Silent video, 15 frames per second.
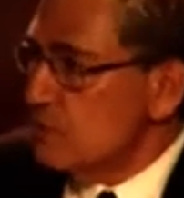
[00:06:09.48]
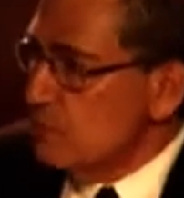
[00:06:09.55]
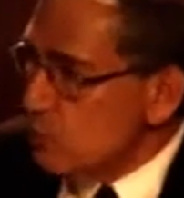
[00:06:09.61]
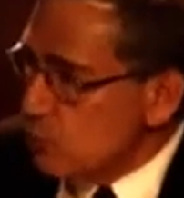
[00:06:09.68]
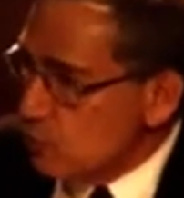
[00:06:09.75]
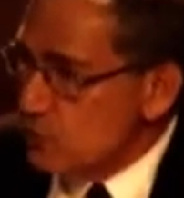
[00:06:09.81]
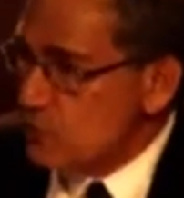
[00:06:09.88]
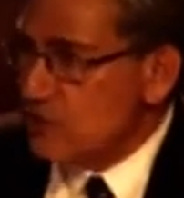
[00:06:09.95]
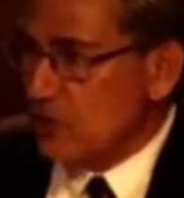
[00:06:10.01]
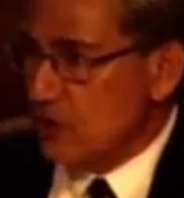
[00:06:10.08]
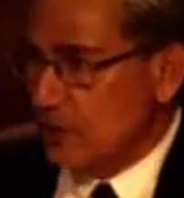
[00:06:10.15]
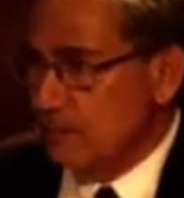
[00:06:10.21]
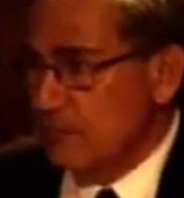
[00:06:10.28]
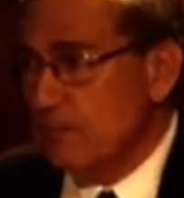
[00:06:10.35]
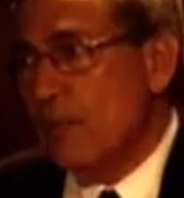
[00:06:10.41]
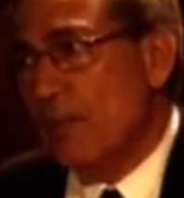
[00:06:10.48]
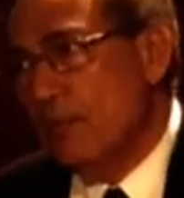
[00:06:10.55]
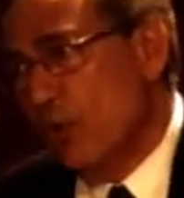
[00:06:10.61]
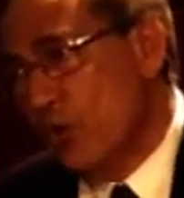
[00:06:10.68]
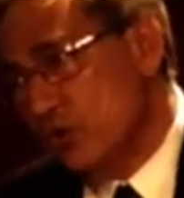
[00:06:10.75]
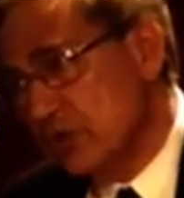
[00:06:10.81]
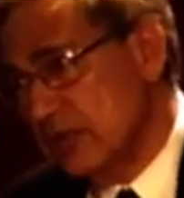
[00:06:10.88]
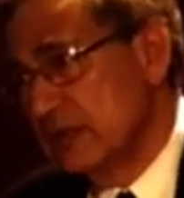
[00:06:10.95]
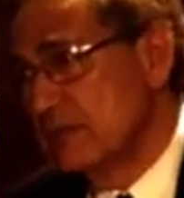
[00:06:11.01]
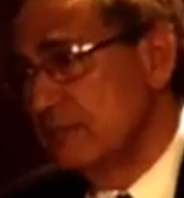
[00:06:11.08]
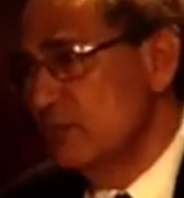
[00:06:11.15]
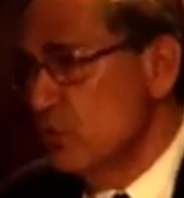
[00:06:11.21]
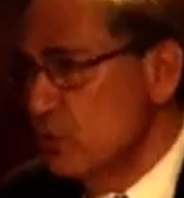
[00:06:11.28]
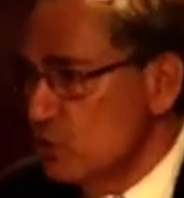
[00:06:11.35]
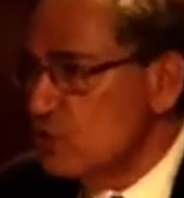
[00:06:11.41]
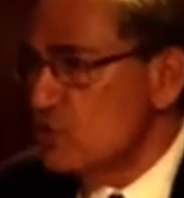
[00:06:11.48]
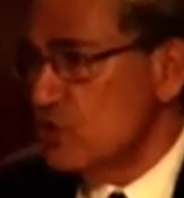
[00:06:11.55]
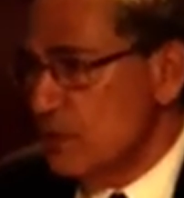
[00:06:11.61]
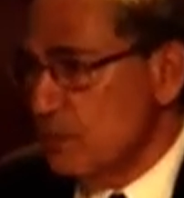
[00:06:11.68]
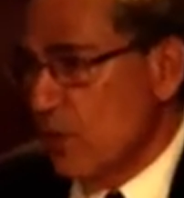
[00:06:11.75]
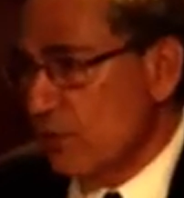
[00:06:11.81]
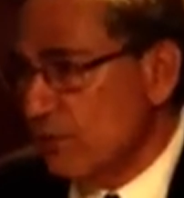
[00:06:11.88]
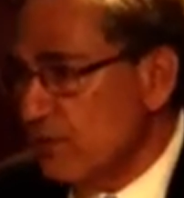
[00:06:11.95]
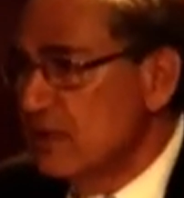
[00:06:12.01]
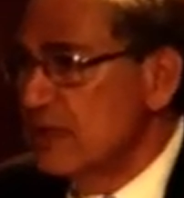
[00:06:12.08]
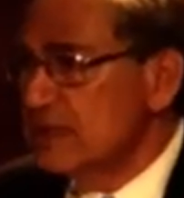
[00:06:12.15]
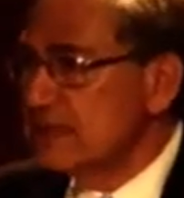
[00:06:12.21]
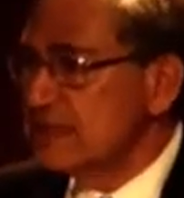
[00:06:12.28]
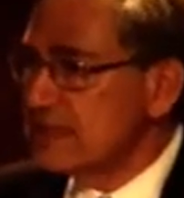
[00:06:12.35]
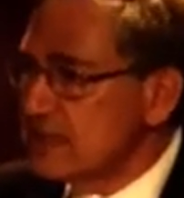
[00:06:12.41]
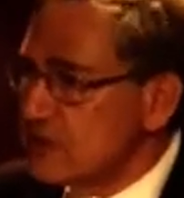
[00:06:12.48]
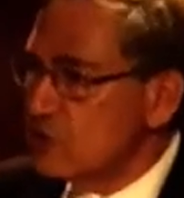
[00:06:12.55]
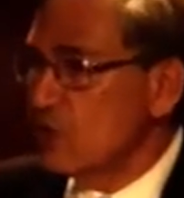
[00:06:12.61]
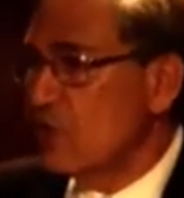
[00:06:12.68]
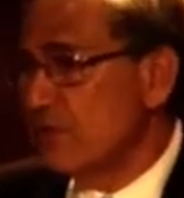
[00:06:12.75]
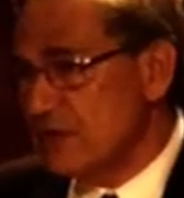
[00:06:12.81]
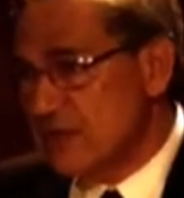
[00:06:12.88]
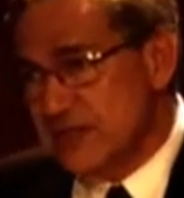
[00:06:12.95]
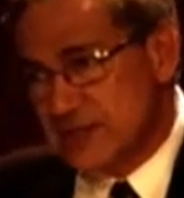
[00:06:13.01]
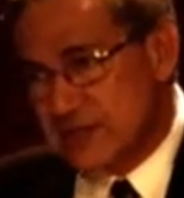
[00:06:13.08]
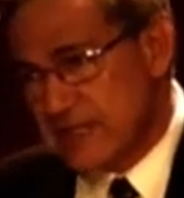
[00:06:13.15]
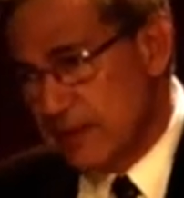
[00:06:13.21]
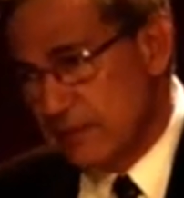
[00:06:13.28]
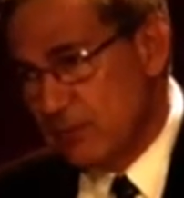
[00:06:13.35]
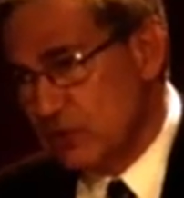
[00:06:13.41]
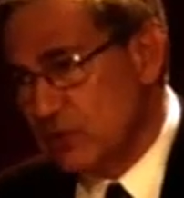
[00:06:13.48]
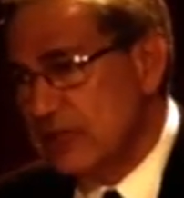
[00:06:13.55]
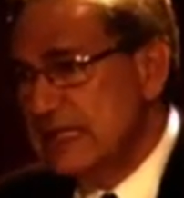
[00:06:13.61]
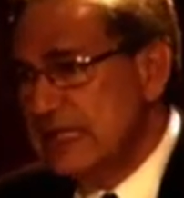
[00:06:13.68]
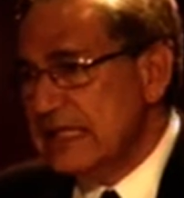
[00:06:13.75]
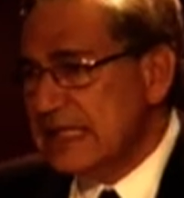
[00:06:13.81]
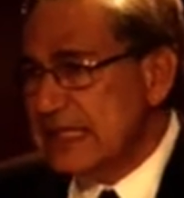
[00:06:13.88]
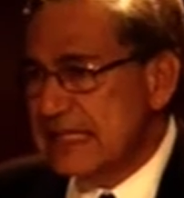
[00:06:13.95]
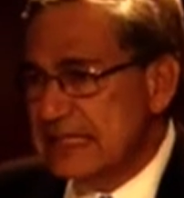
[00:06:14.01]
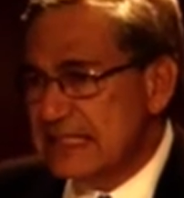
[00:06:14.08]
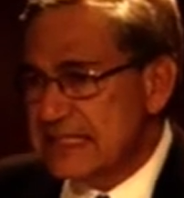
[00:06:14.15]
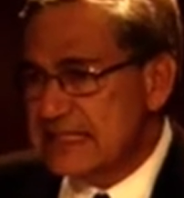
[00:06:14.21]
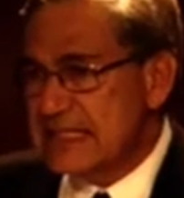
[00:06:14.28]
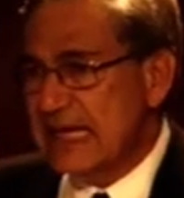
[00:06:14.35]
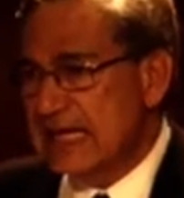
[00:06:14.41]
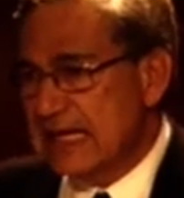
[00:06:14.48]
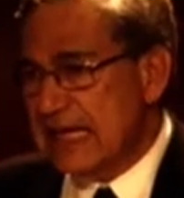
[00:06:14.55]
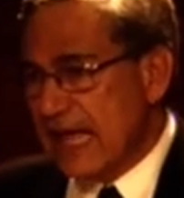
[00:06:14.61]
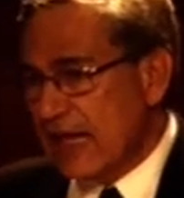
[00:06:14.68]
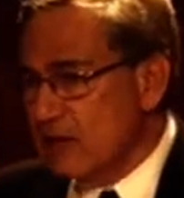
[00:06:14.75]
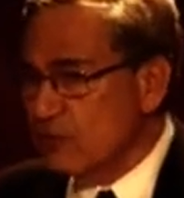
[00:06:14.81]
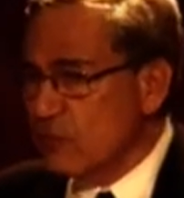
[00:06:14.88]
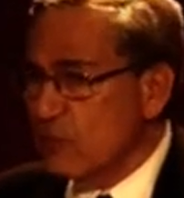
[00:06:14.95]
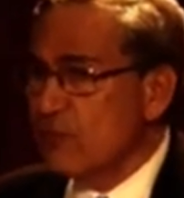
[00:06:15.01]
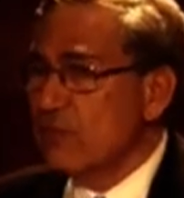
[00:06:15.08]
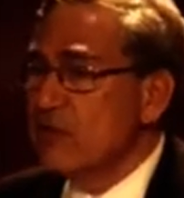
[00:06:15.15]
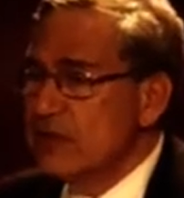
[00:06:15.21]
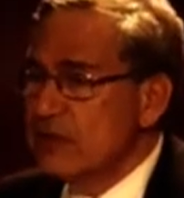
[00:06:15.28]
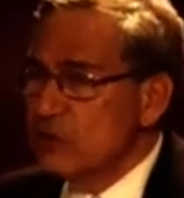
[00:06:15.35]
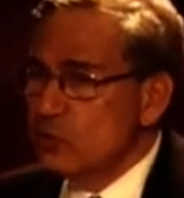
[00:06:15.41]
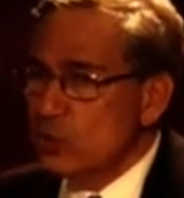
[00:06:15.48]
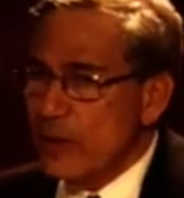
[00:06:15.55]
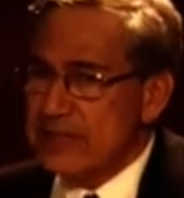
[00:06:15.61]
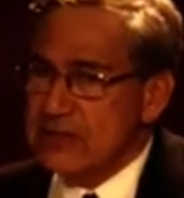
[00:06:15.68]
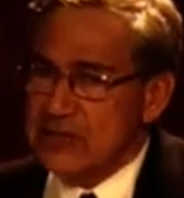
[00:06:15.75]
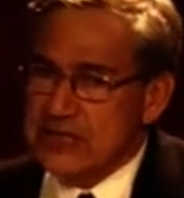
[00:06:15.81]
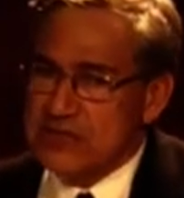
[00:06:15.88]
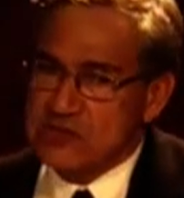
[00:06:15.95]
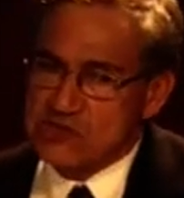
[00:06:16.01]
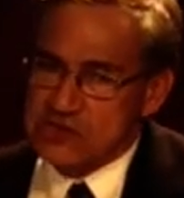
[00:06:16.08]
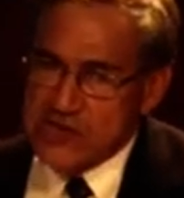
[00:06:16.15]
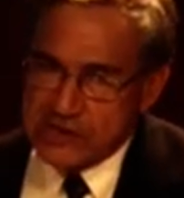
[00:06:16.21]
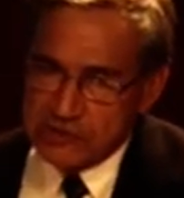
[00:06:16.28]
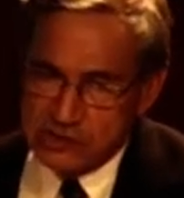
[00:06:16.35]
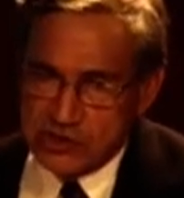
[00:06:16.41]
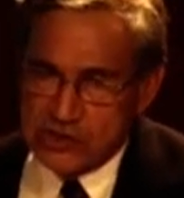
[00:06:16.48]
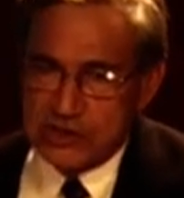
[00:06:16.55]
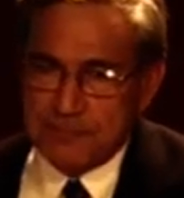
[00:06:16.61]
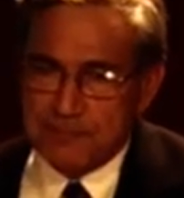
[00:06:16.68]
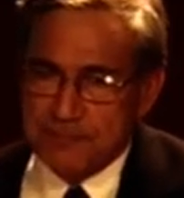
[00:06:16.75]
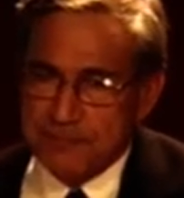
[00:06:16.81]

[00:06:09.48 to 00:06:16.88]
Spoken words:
museum, museum of city of Istanbul in the second half of 20th century.